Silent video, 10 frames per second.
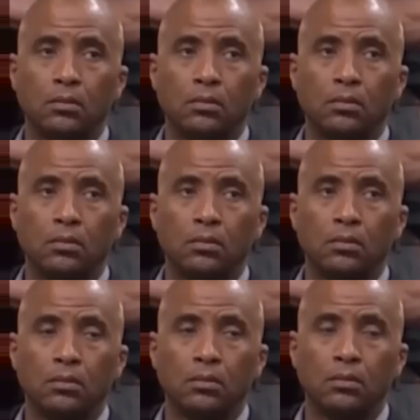
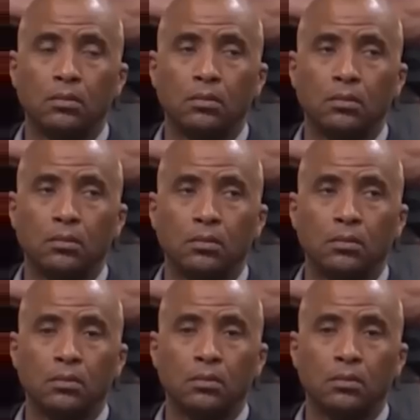
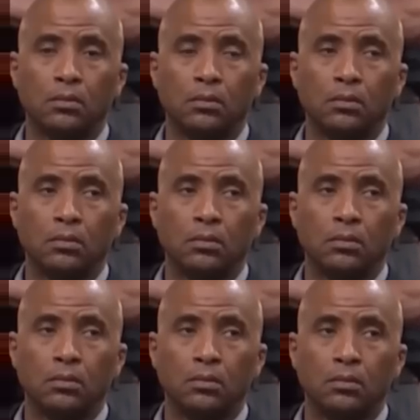
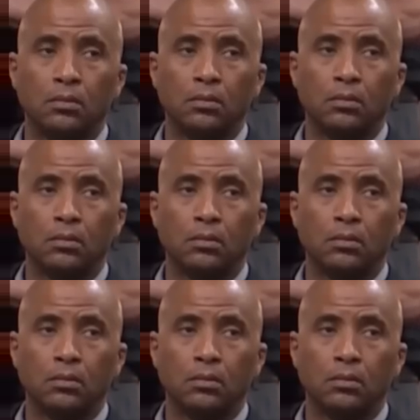[no speech]